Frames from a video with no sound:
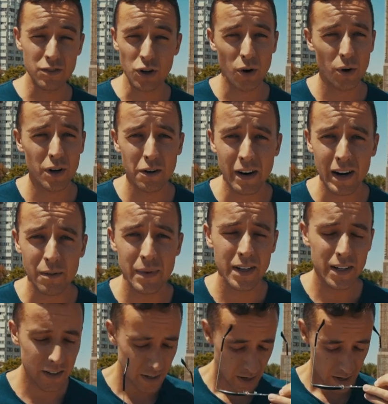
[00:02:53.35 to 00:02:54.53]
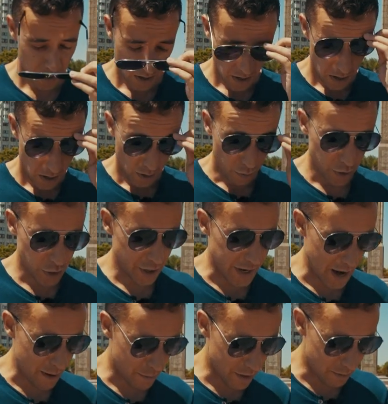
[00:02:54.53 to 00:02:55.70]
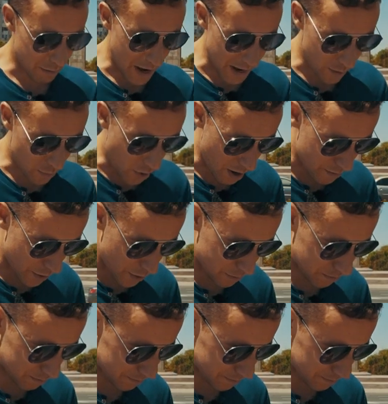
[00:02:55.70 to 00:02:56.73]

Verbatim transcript: totally recommend it. Put your camera in black and white mode.